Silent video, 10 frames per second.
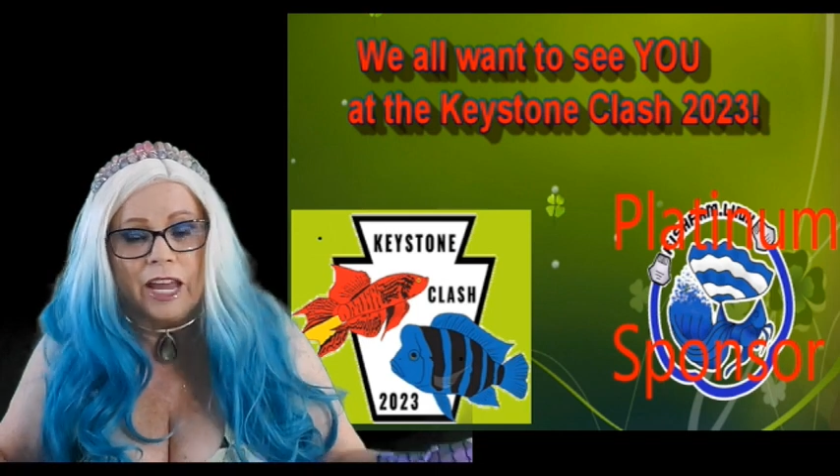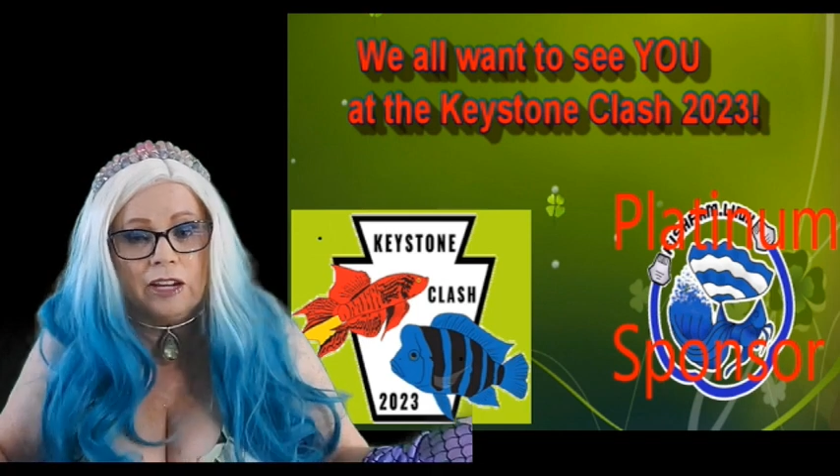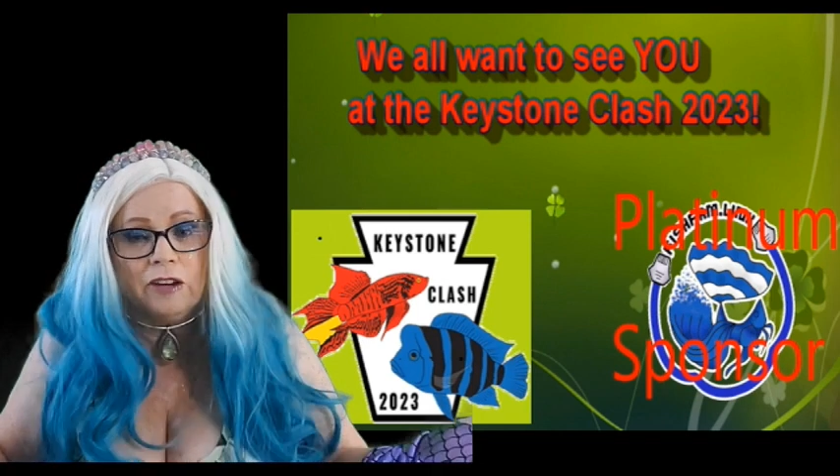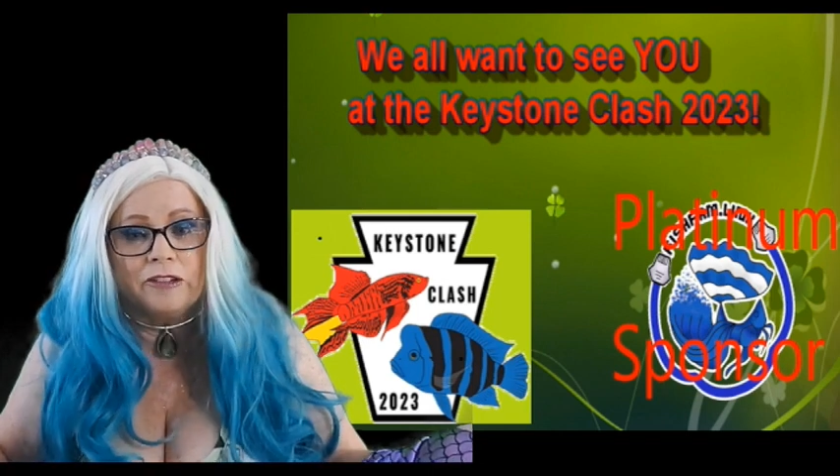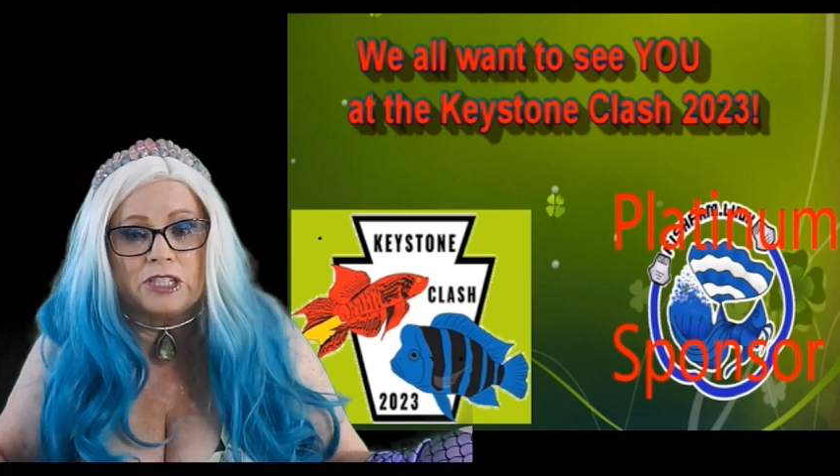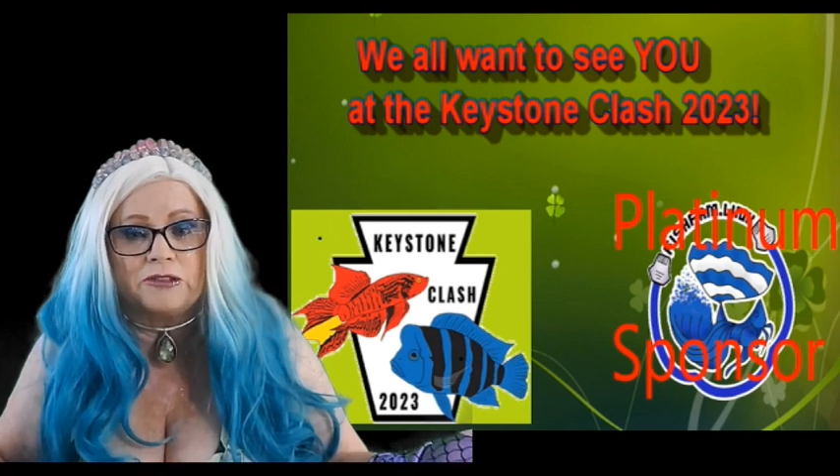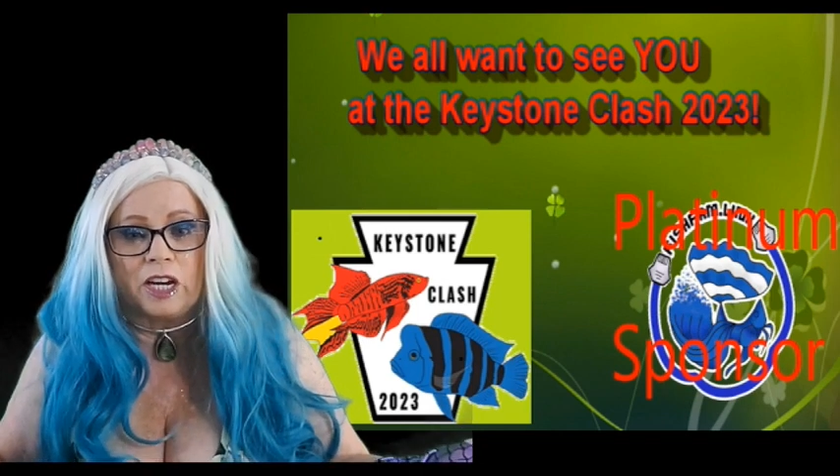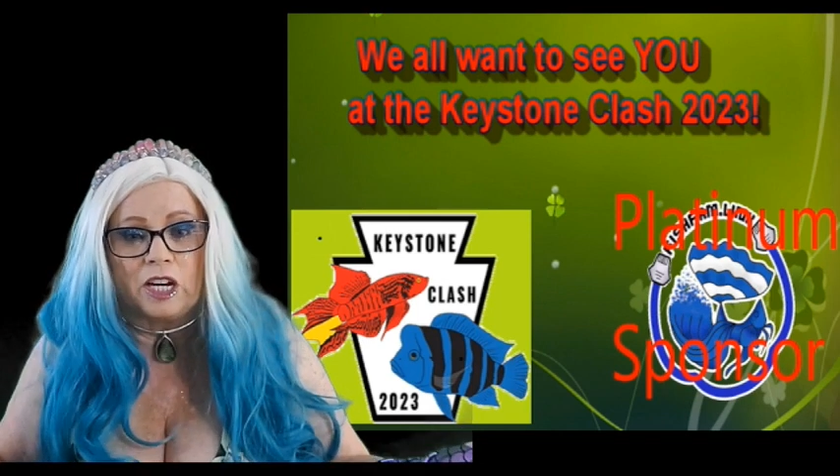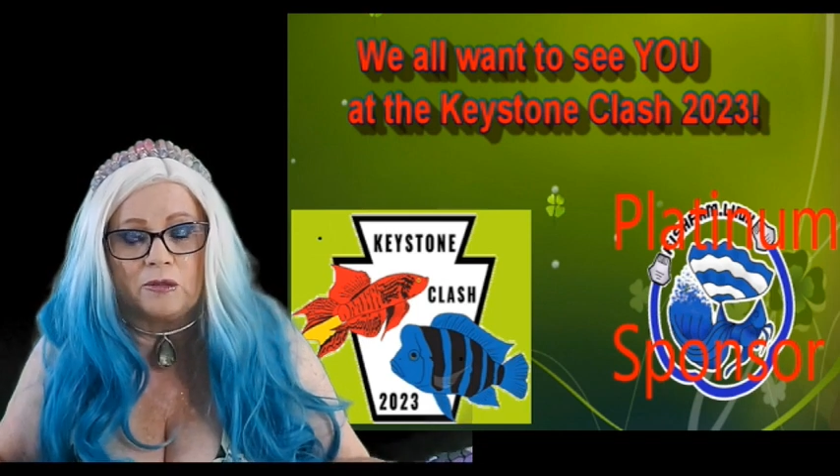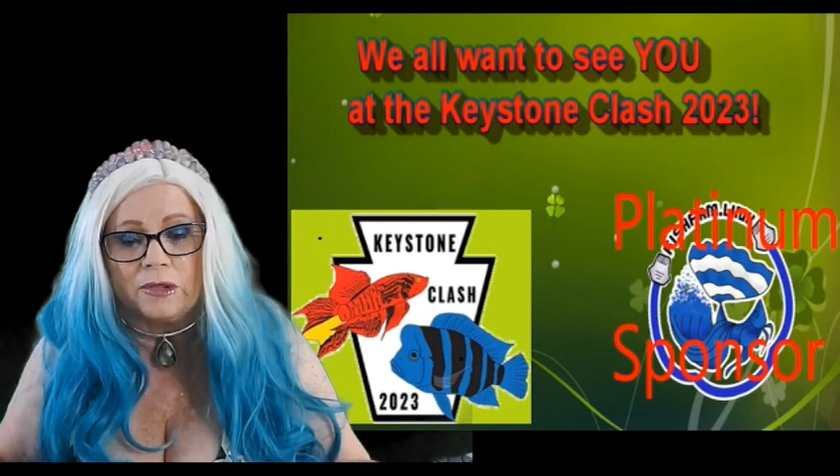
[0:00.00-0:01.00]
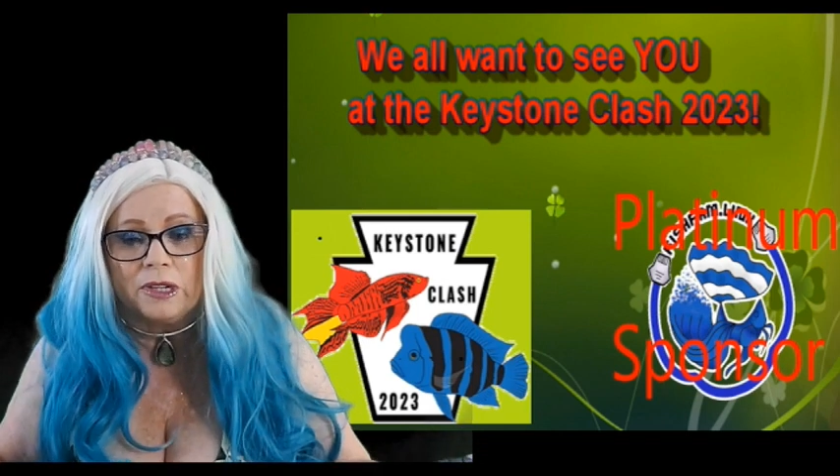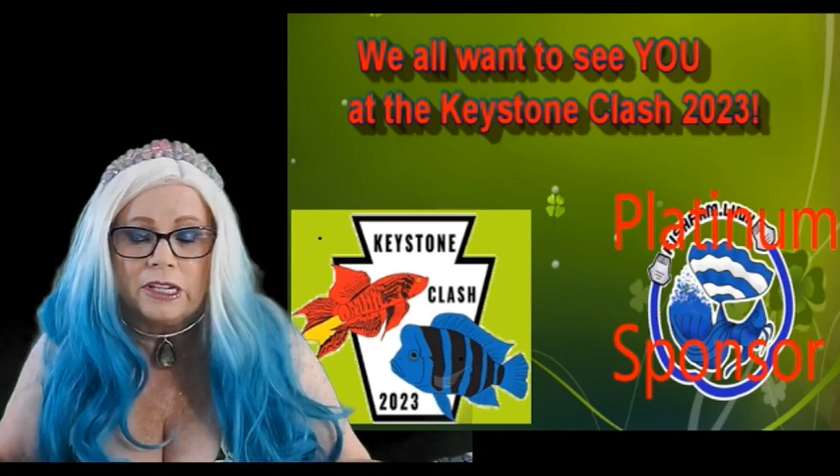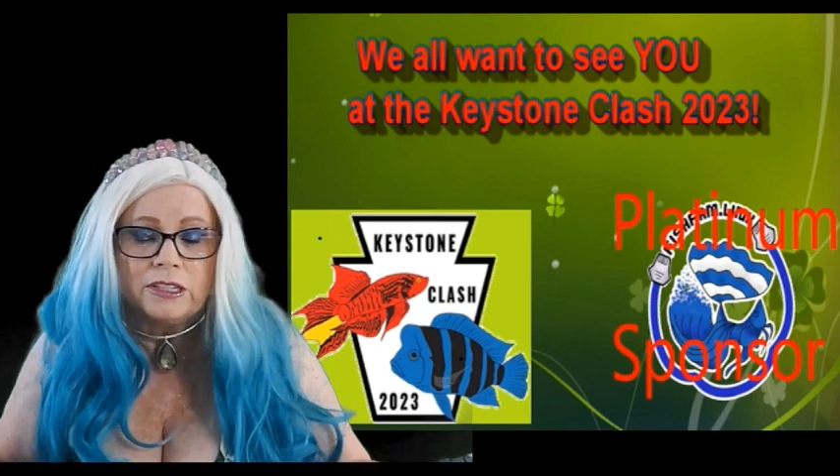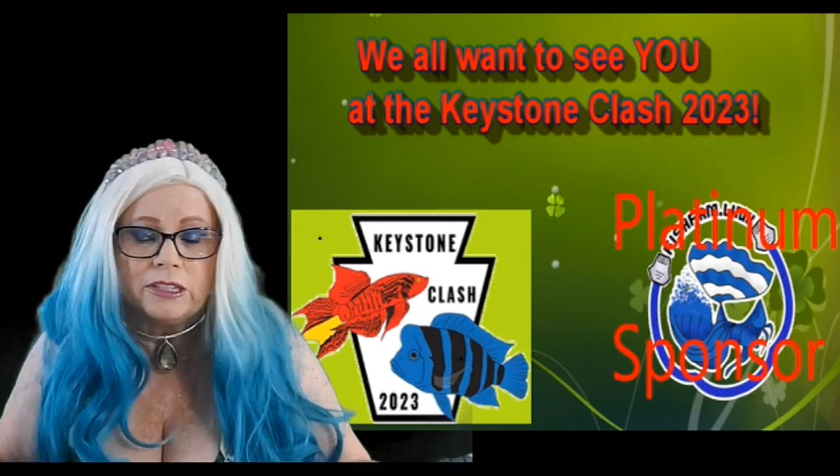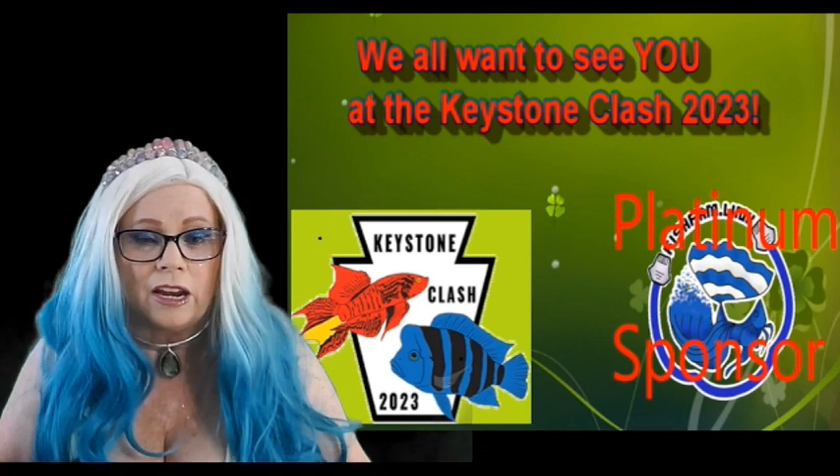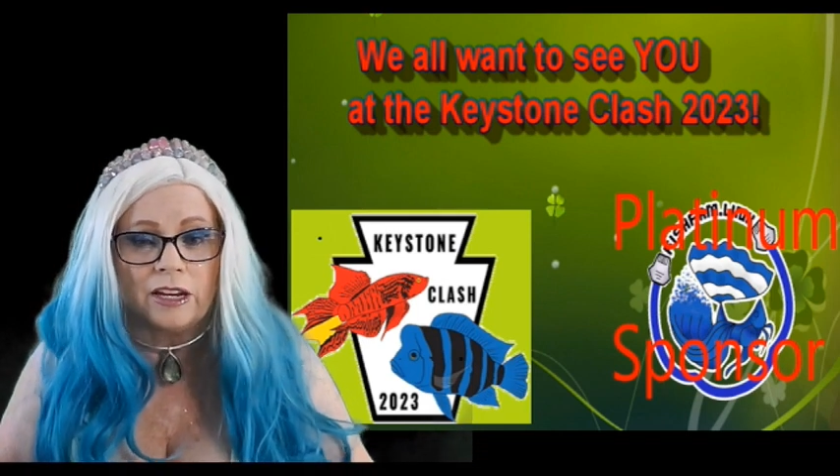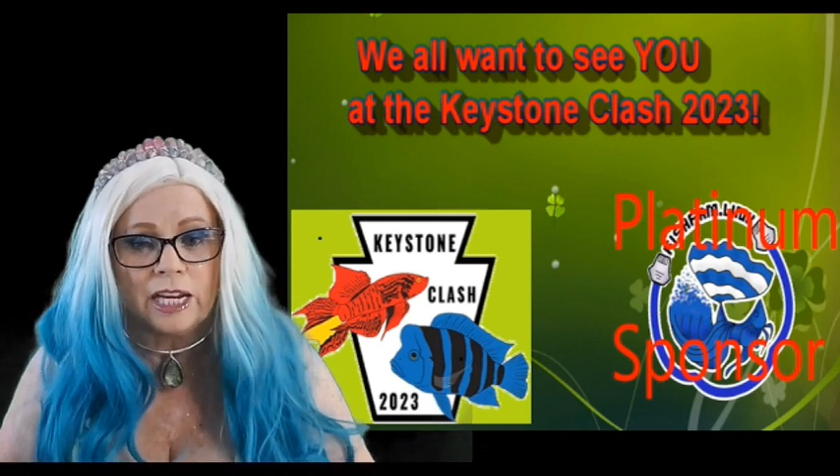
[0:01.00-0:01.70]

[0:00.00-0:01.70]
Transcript: fishfam.link,